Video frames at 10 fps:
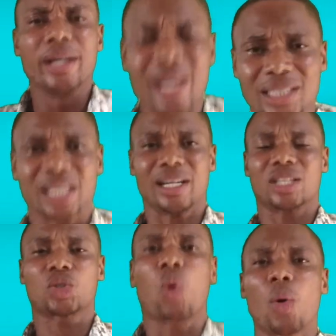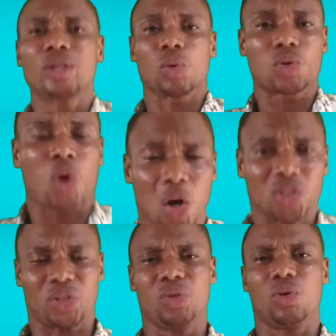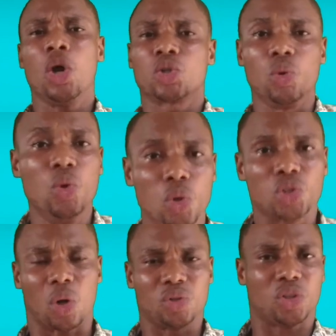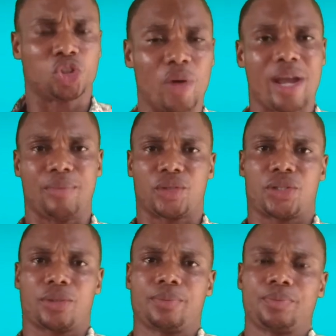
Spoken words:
Nothing is going to cause you to lose on your dreams.